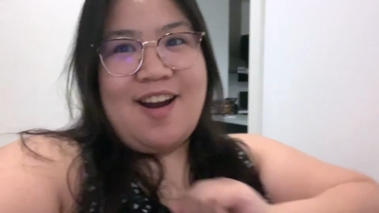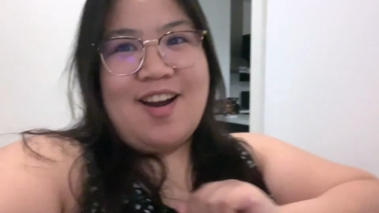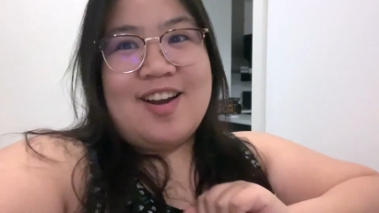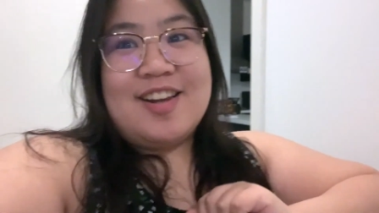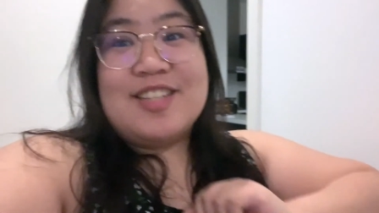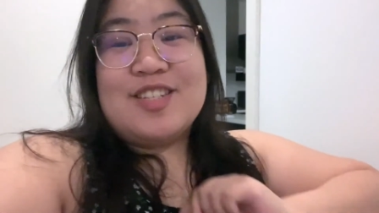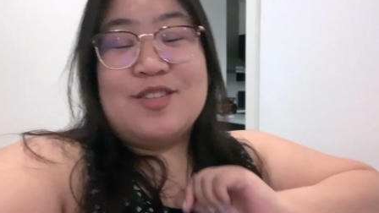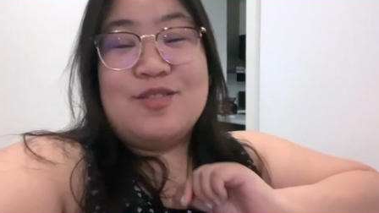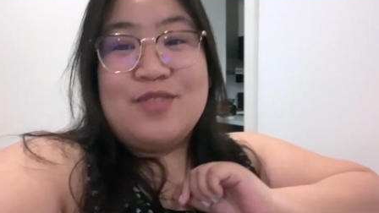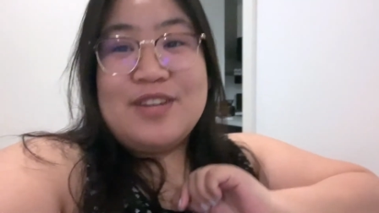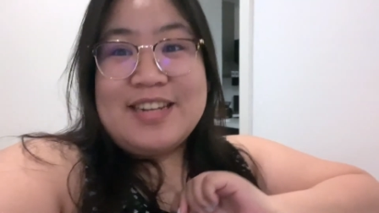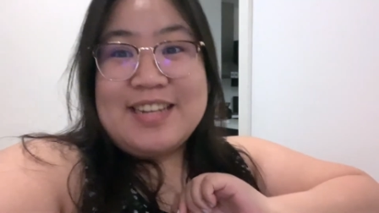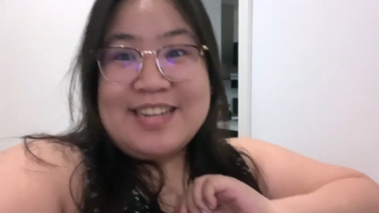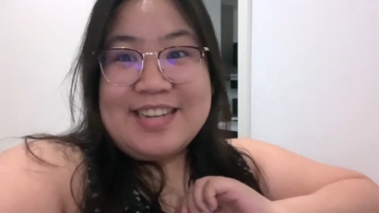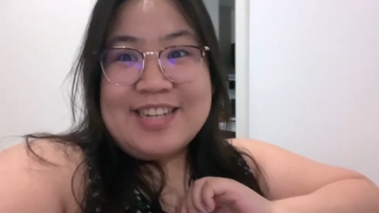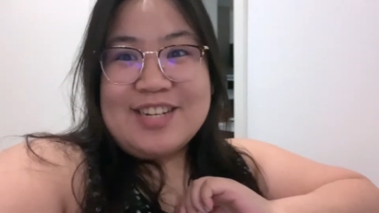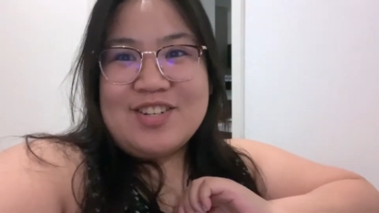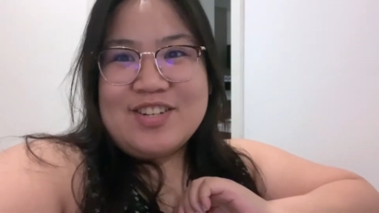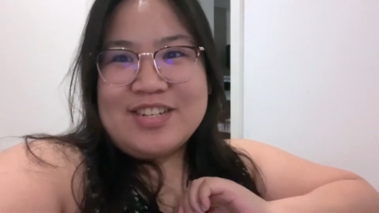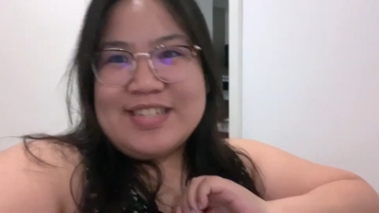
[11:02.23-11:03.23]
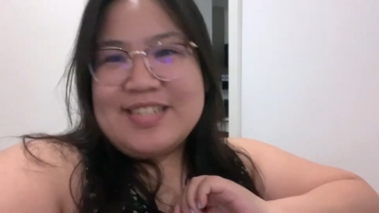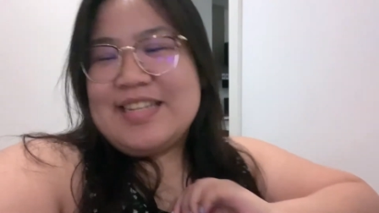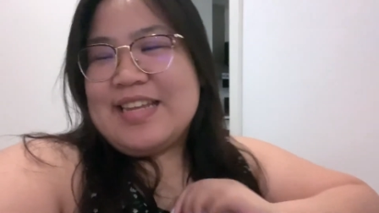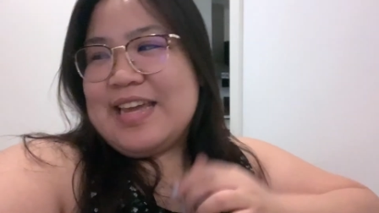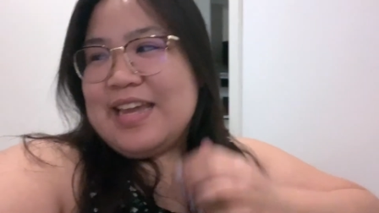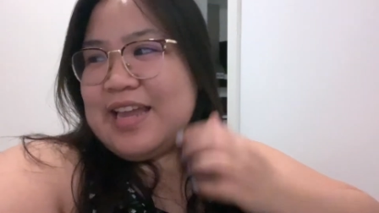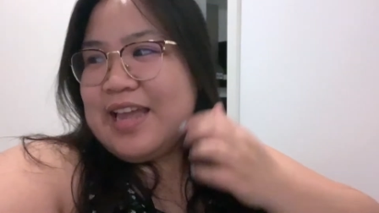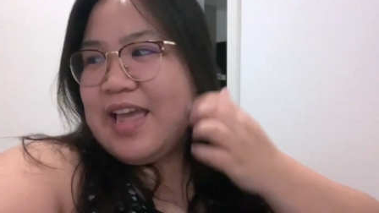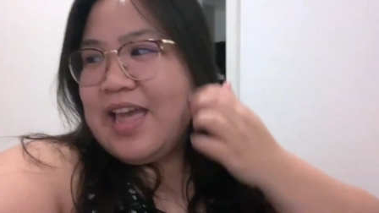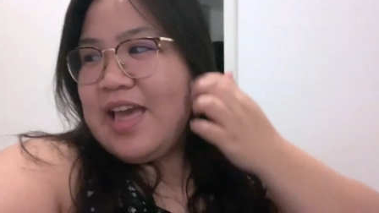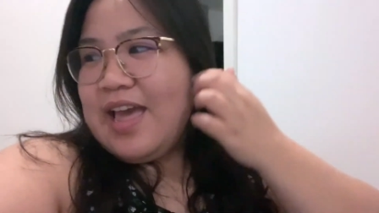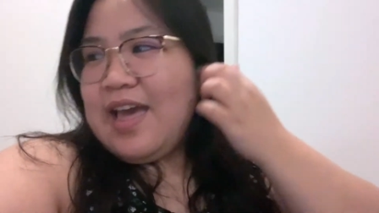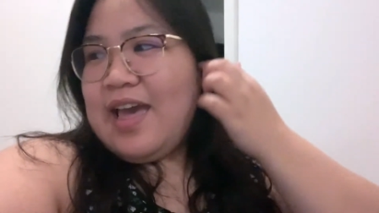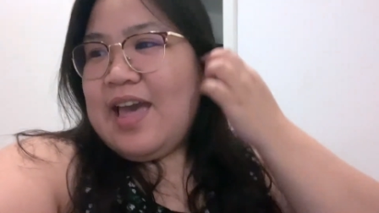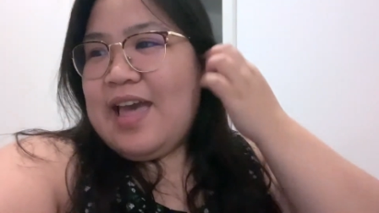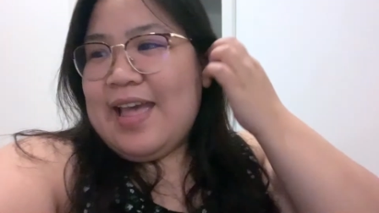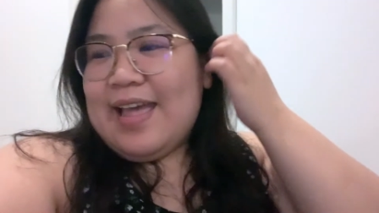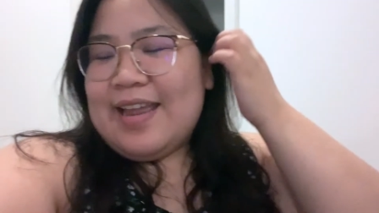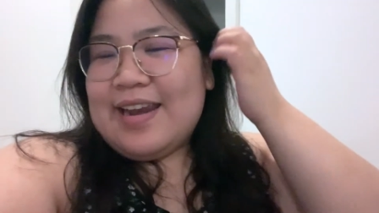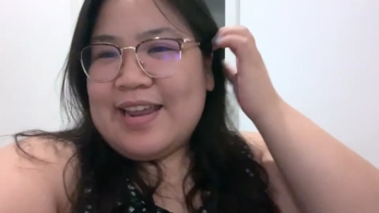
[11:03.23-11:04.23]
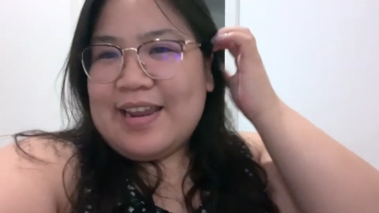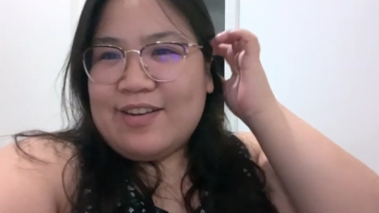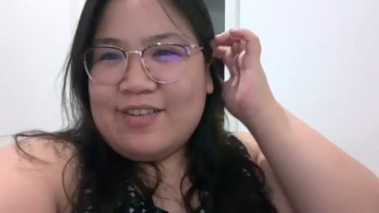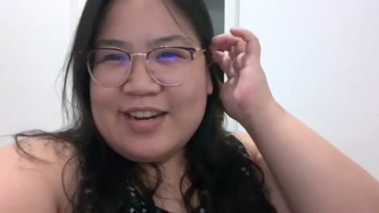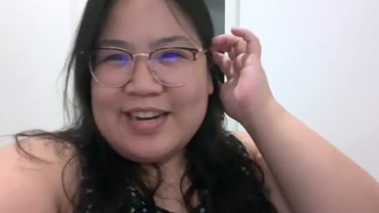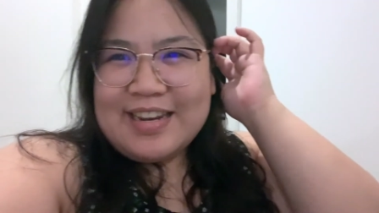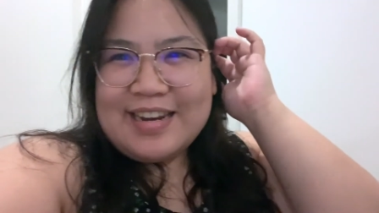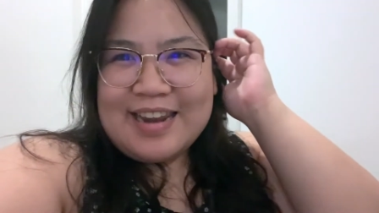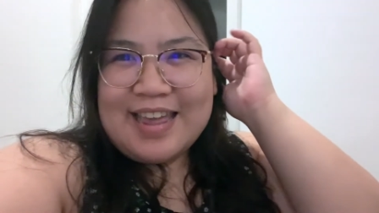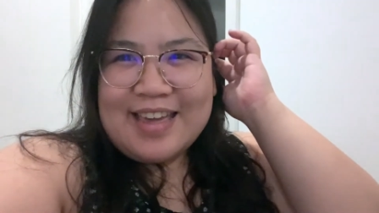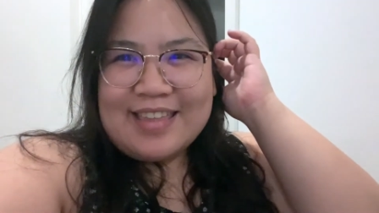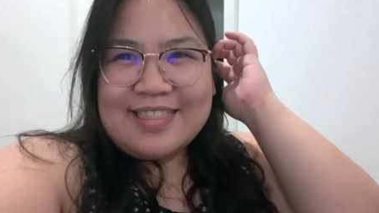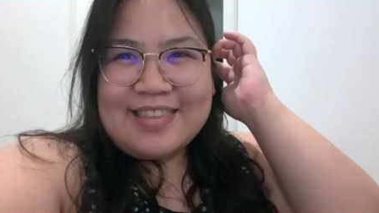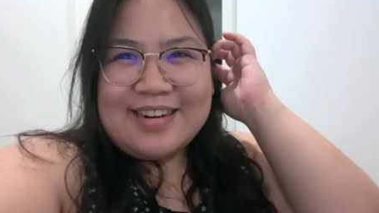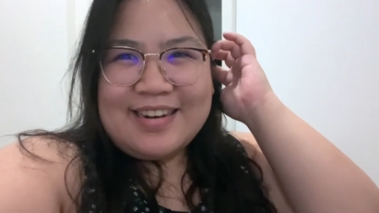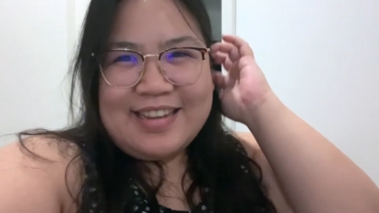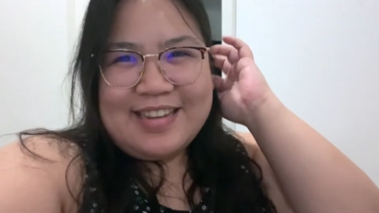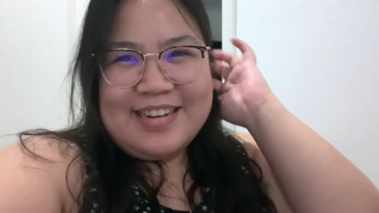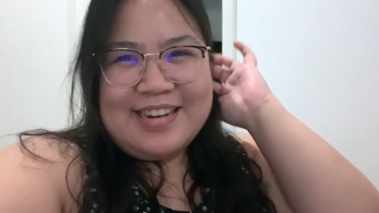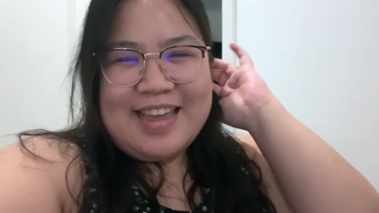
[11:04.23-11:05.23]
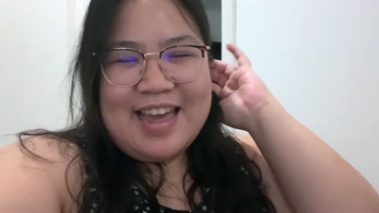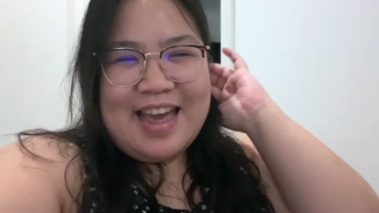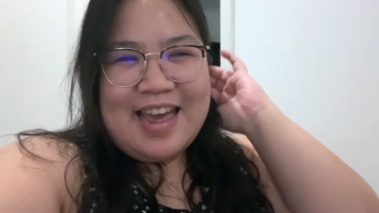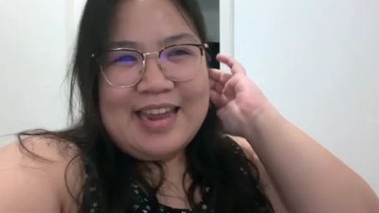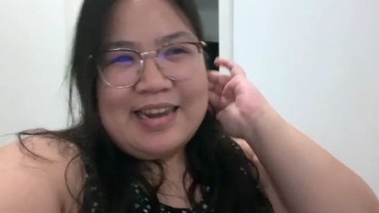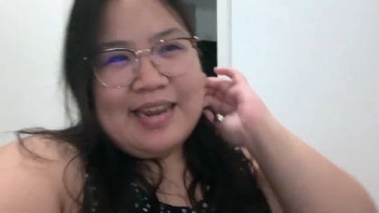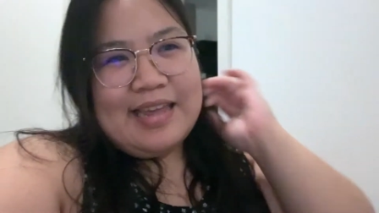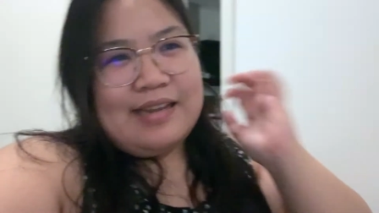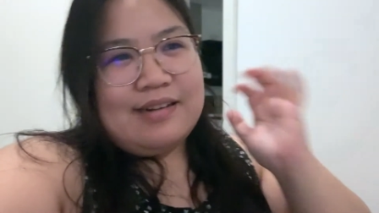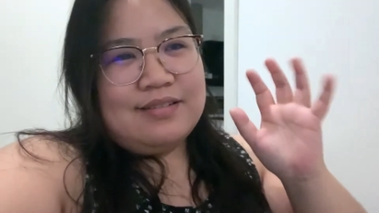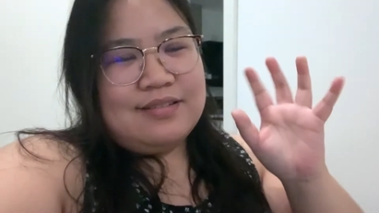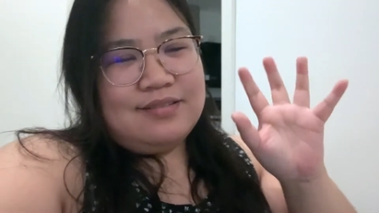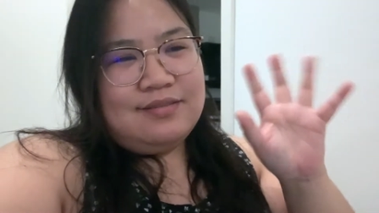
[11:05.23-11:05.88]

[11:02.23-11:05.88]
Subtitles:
It's really interesting, and I really like the lead guy, like